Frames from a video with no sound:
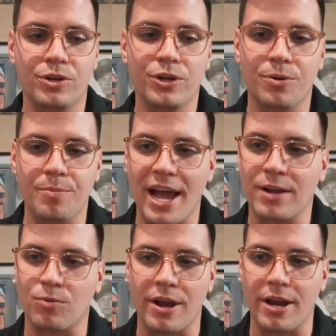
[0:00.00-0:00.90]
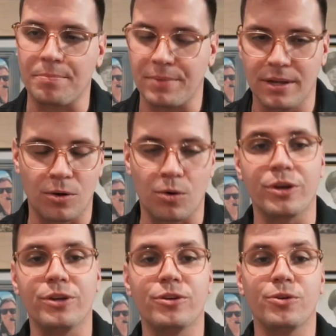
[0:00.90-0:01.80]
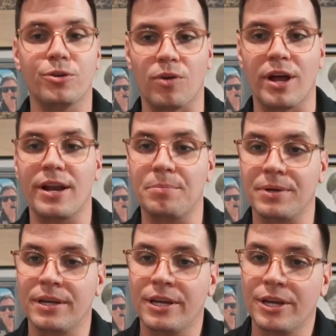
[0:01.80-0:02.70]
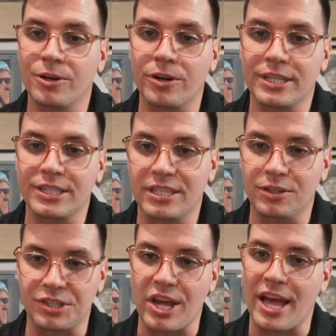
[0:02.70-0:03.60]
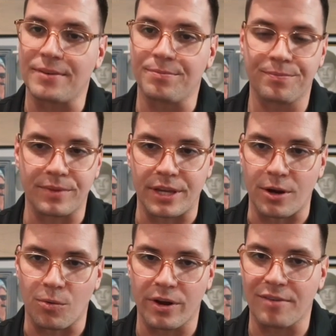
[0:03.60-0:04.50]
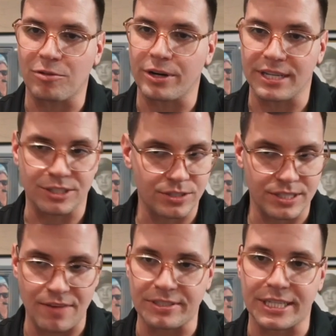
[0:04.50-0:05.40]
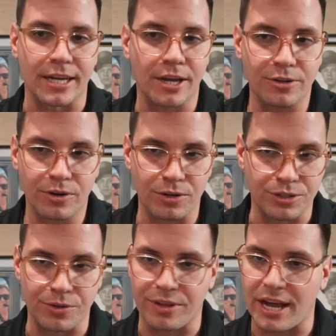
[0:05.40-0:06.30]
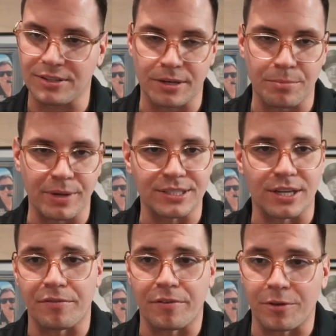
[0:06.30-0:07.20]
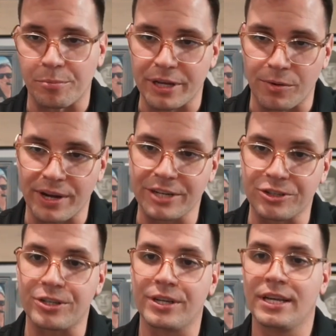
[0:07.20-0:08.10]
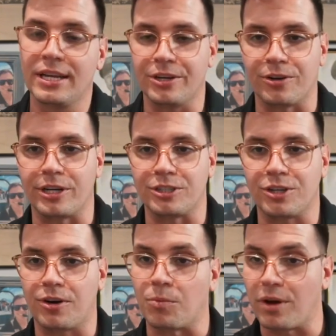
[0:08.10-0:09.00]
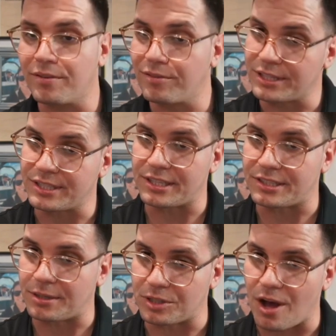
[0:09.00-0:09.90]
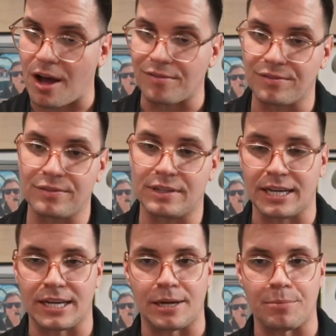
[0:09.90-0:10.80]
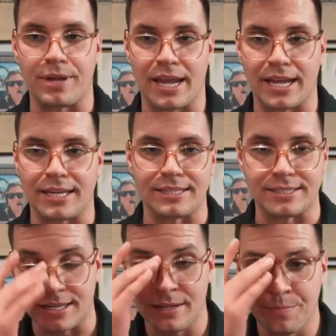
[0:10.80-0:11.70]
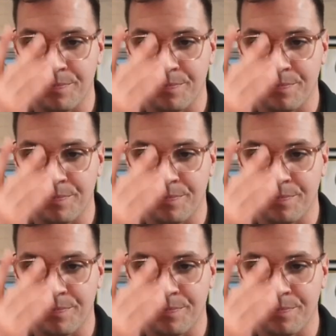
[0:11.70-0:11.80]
you do your mag run up, or when you do your run up, you're going to still set, whatever it is, 1700 or 2000 based off of your POH. You're going to turn one of the systems off. And